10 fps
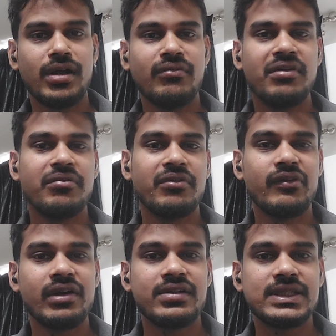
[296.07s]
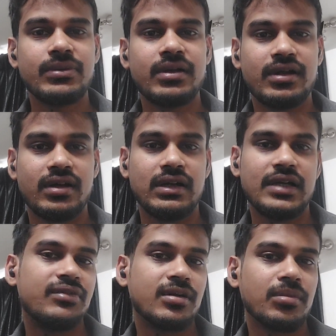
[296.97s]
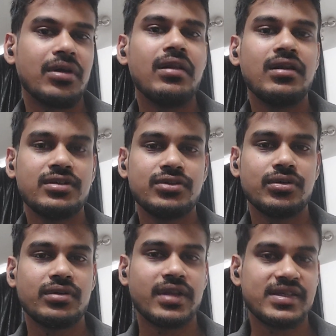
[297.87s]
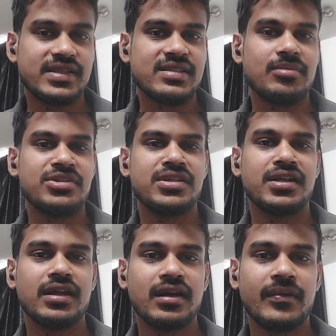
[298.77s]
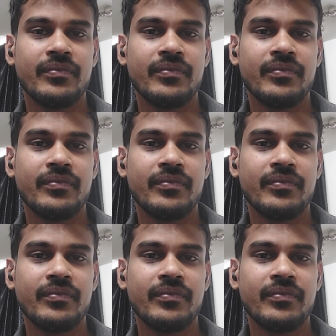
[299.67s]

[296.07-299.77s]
and we will receive a different ball. So that is establishing data.